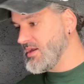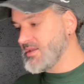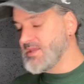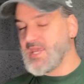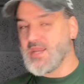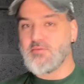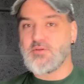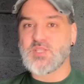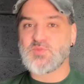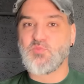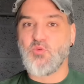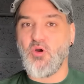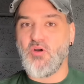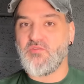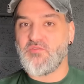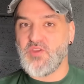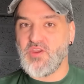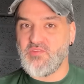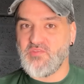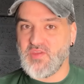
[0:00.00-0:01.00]
Kieran's bought a
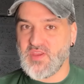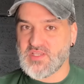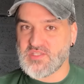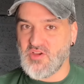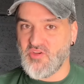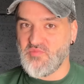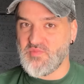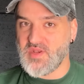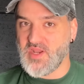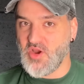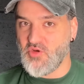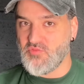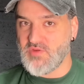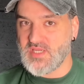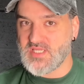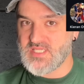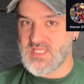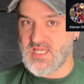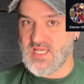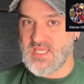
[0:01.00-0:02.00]
few things off me now
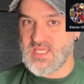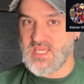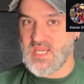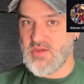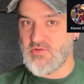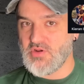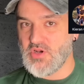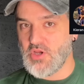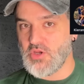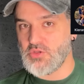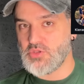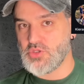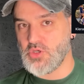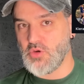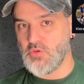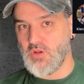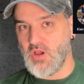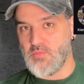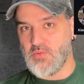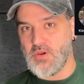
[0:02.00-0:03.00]
recently. Kieran
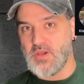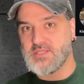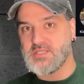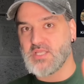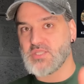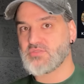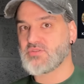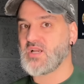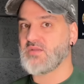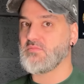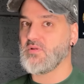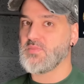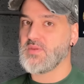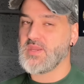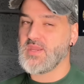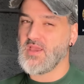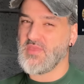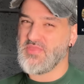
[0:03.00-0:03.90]
O'Toole, I'll put his Instagram up here.